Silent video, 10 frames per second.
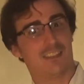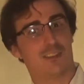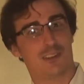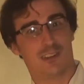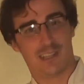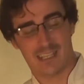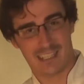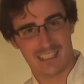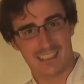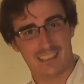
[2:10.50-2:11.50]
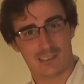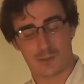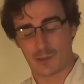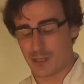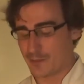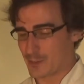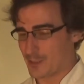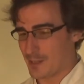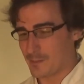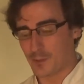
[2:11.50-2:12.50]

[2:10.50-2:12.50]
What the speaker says: third storyline for tonight,